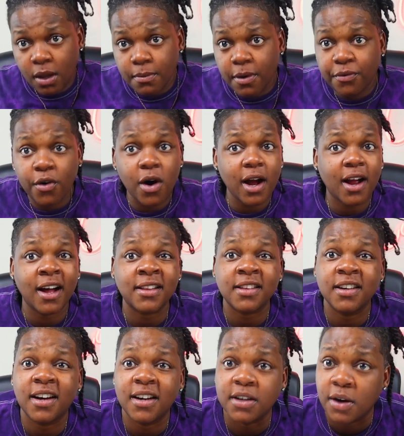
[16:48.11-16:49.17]
before I got
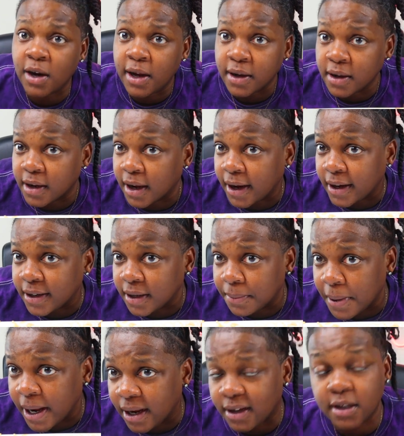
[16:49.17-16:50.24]
there, I know I done gained it
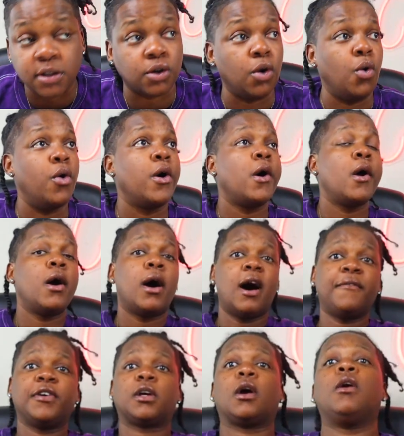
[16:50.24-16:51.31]
back. It's cool.
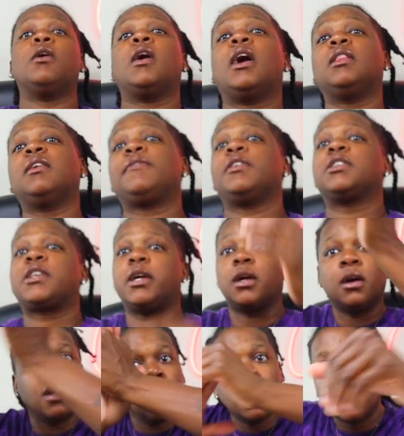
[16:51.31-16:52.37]
I'm finna go. I love you. Let's get
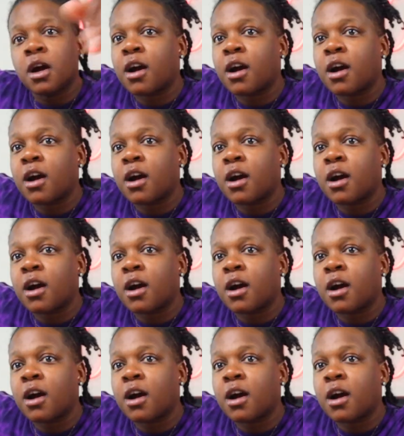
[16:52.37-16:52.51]
it.